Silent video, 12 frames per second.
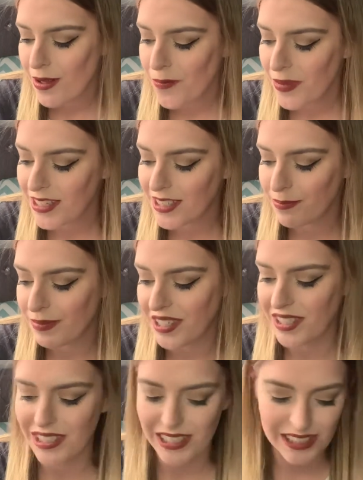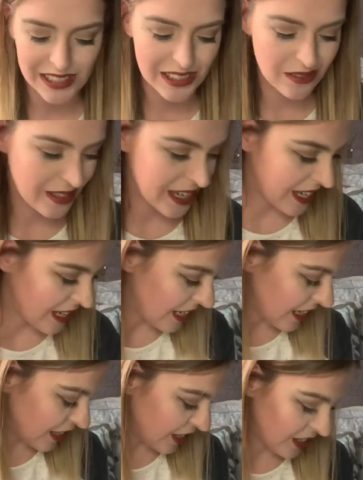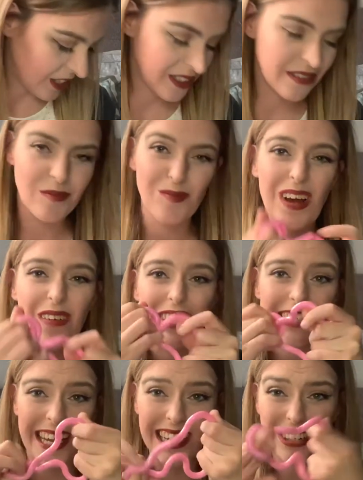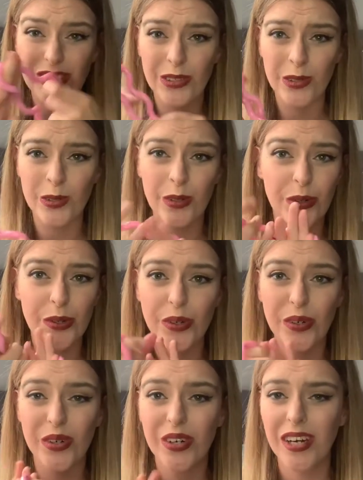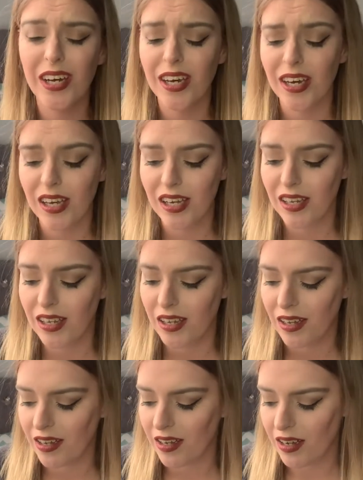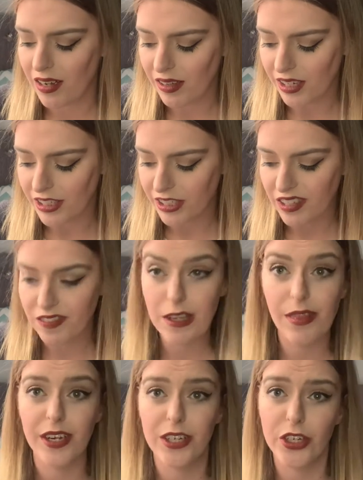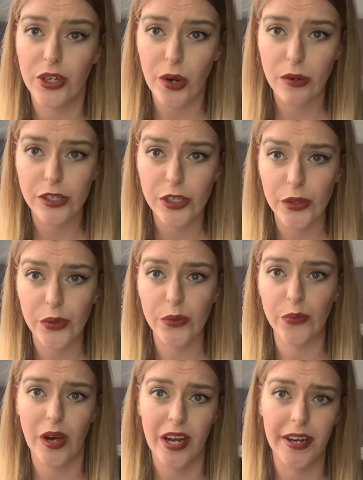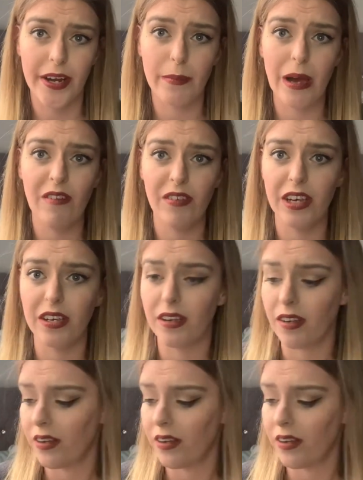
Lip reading: bits and pieces where I can have a tangle or like just have something to go to when I'm having